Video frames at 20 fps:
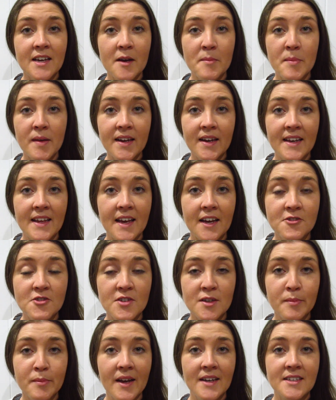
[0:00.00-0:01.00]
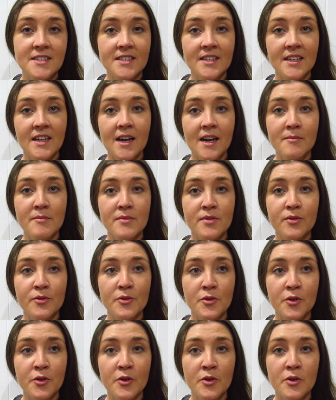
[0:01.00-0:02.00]
a pediatric patient come
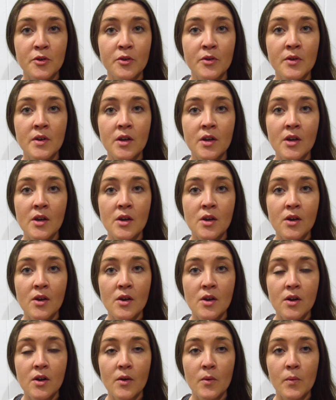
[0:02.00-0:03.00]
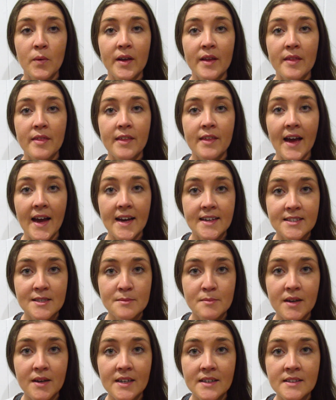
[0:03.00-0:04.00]
through with
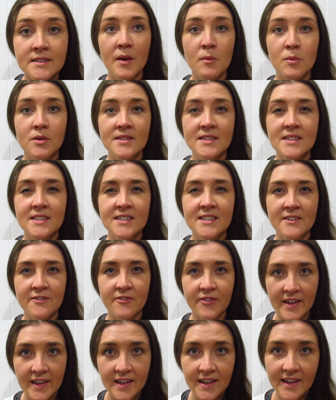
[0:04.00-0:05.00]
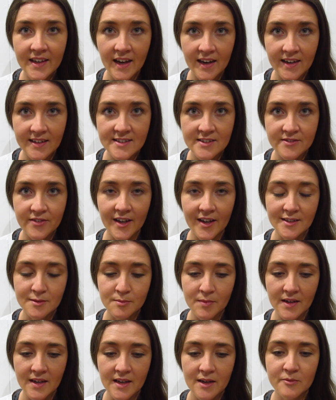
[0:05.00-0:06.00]
asthma. It wasn't a severe case of
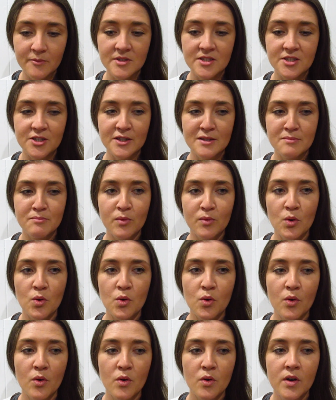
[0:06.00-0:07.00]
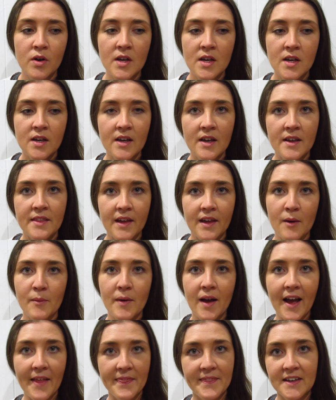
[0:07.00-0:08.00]
asthma, it was just more they
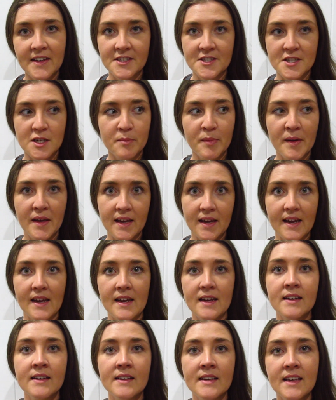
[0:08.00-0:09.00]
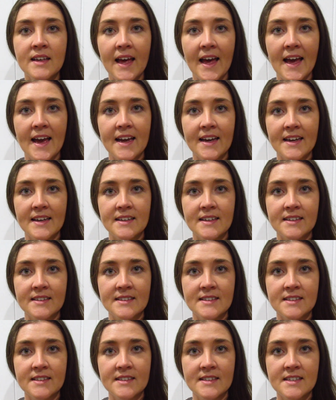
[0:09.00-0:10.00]
were at their GP
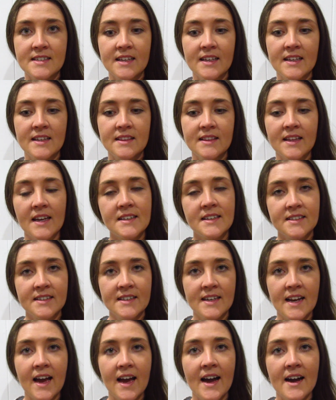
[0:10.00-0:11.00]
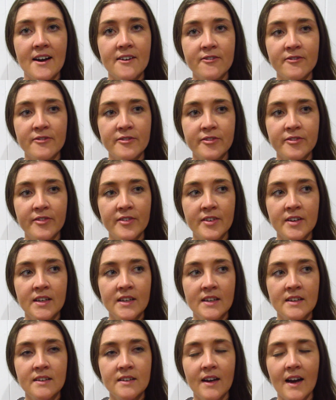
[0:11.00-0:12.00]
and they didn't have
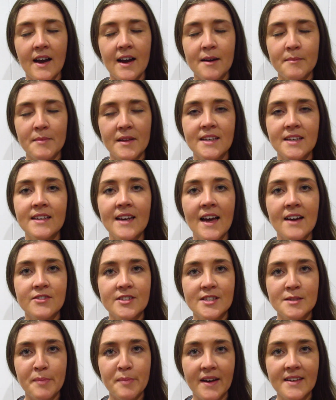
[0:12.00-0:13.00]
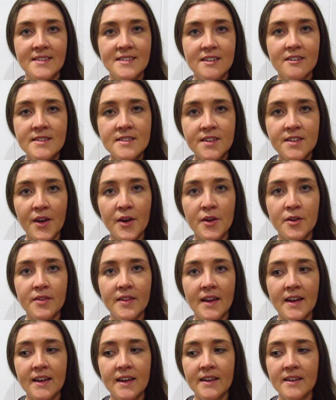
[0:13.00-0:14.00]
a spacer, so
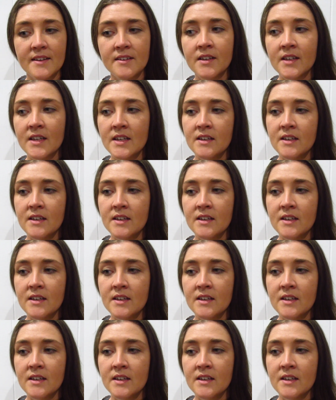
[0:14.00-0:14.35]
they